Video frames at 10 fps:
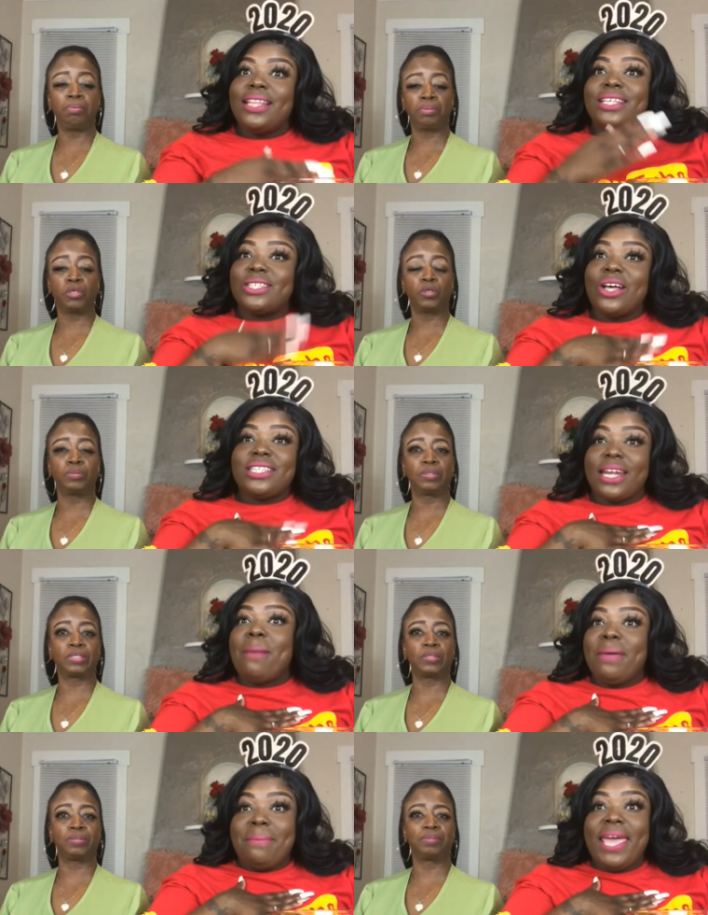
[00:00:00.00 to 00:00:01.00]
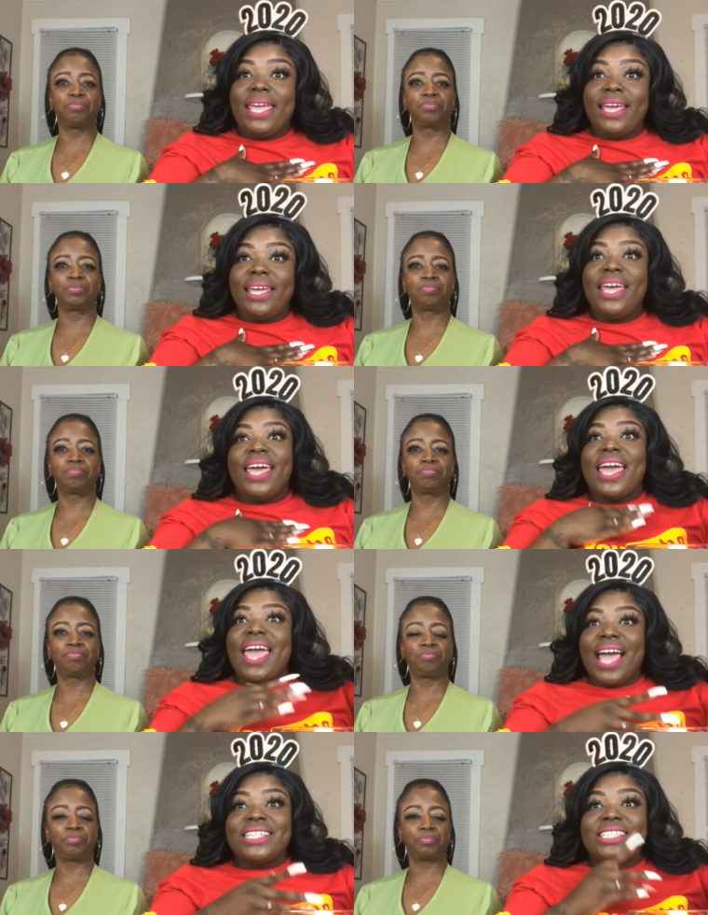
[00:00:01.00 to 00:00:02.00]
Speaker 1: The sauce that I've been making, it
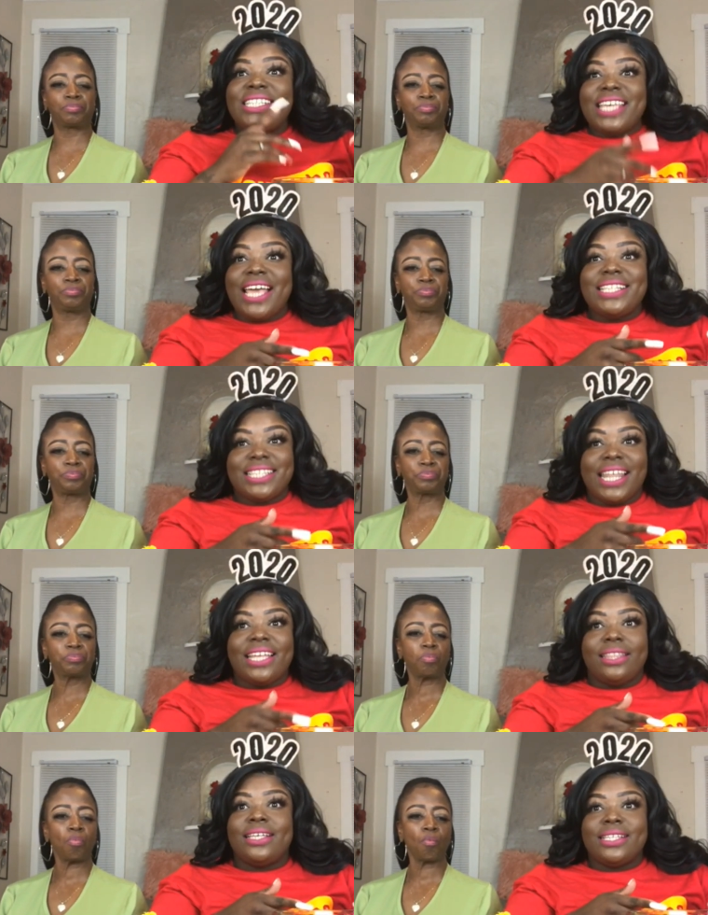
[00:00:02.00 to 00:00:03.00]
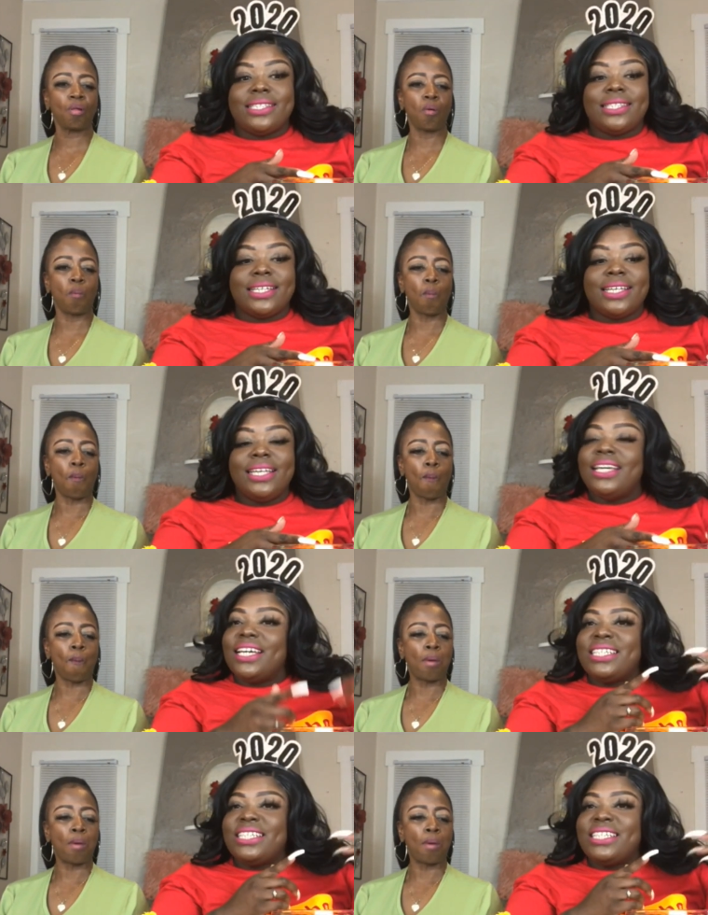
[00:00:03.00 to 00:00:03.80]
actually tastes like this. It's